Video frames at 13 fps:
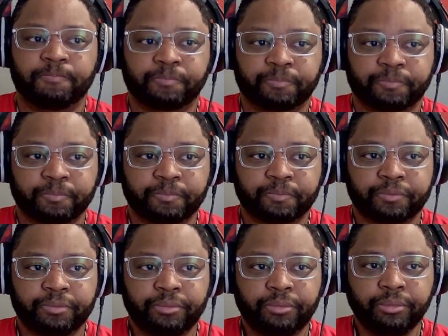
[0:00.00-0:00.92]

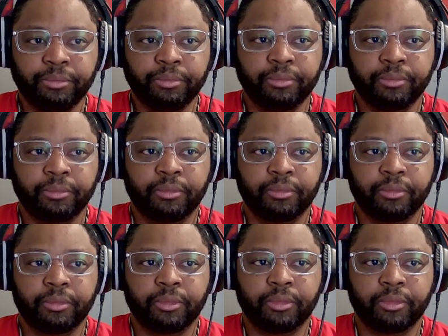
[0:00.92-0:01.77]
Nobody speaks.